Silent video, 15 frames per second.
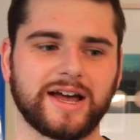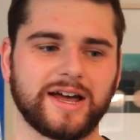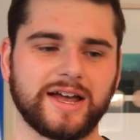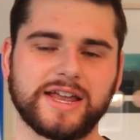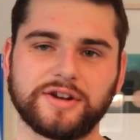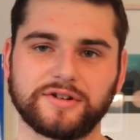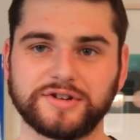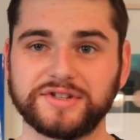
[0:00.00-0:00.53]

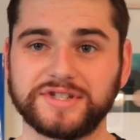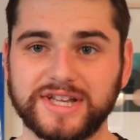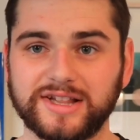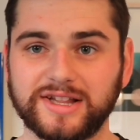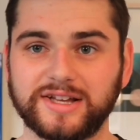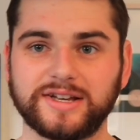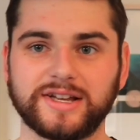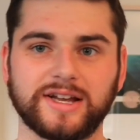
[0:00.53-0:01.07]
here in New
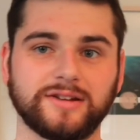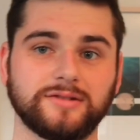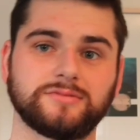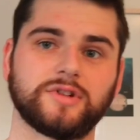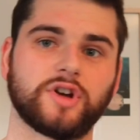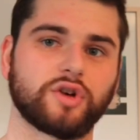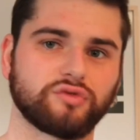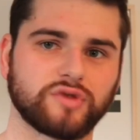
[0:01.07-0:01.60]
Zealand
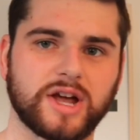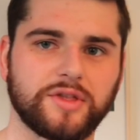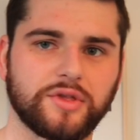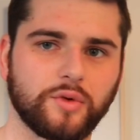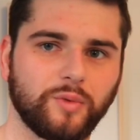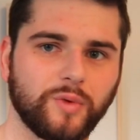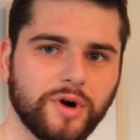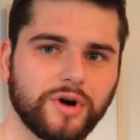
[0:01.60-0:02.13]
and
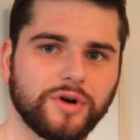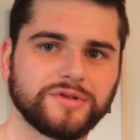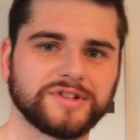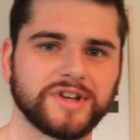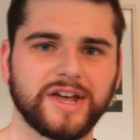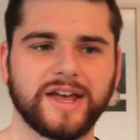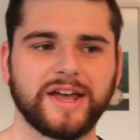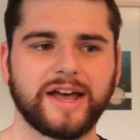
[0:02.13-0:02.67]
around the
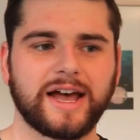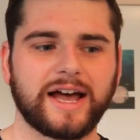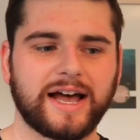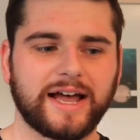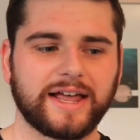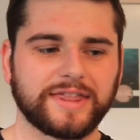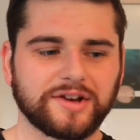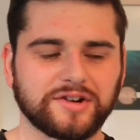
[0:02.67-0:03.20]
world,
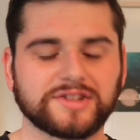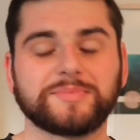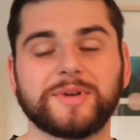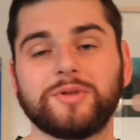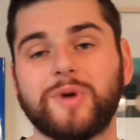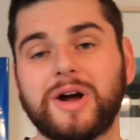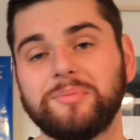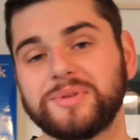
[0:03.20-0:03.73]
there has
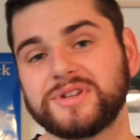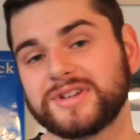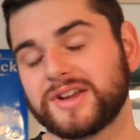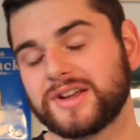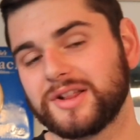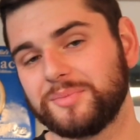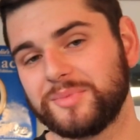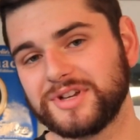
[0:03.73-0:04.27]
been one
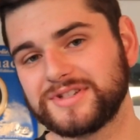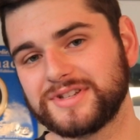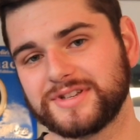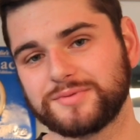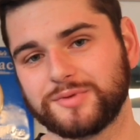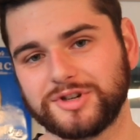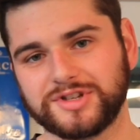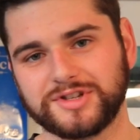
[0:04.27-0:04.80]
particular
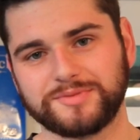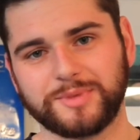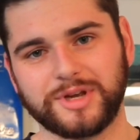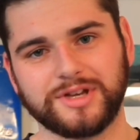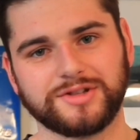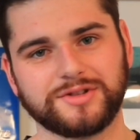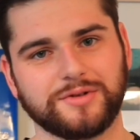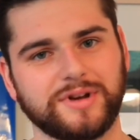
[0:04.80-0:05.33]
business which has
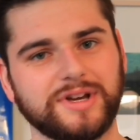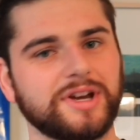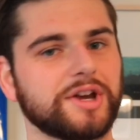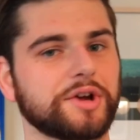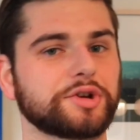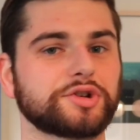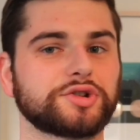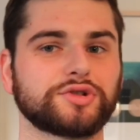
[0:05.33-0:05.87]
been doing
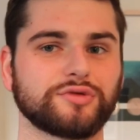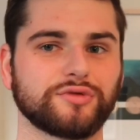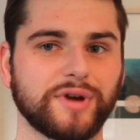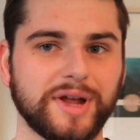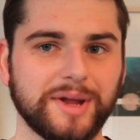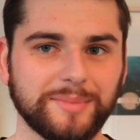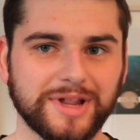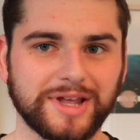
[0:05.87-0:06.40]

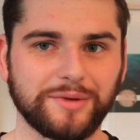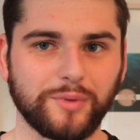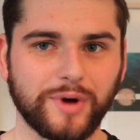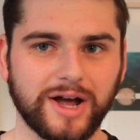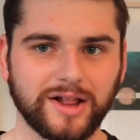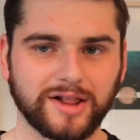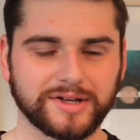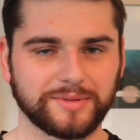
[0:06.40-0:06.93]
extremely
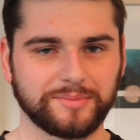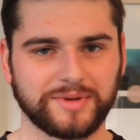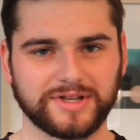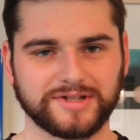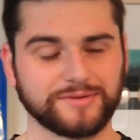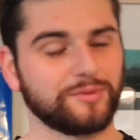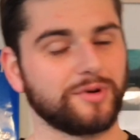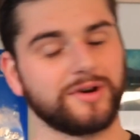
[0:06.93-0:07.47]
well
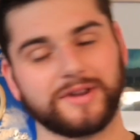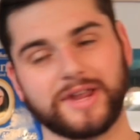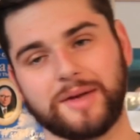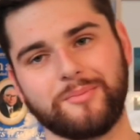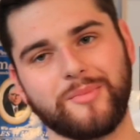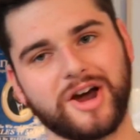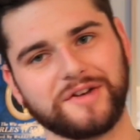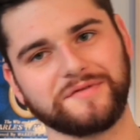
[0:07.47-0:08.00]
compared to what
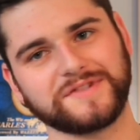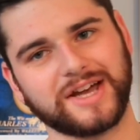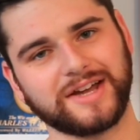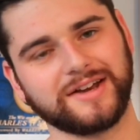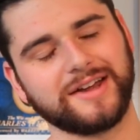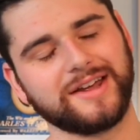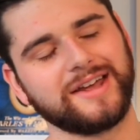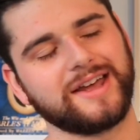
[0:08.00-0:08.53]
they might have
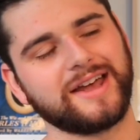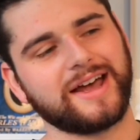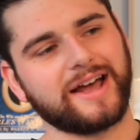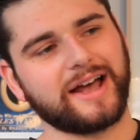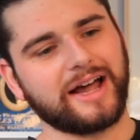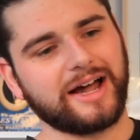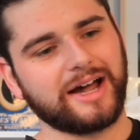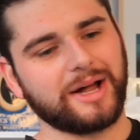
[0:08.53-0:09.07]
done
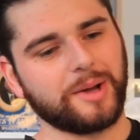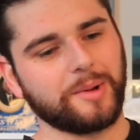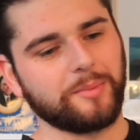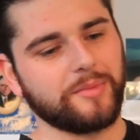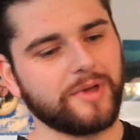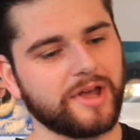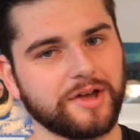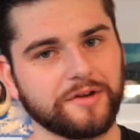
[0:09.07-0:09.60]

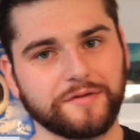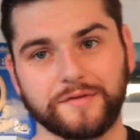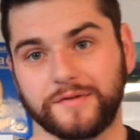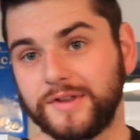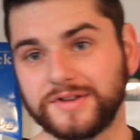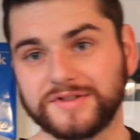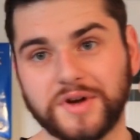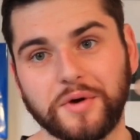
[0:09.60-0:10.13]

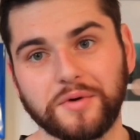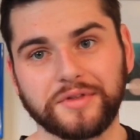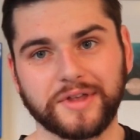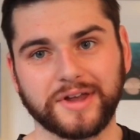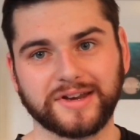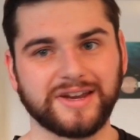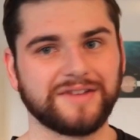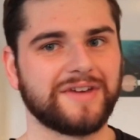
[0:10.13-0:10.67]
if this whole
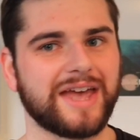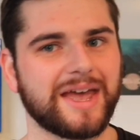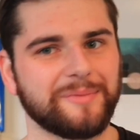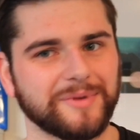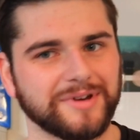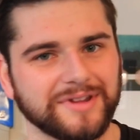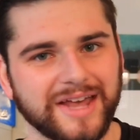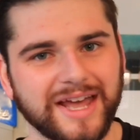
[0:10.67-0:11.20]
thing never
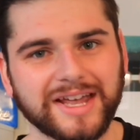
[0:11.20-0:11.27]
happened, and that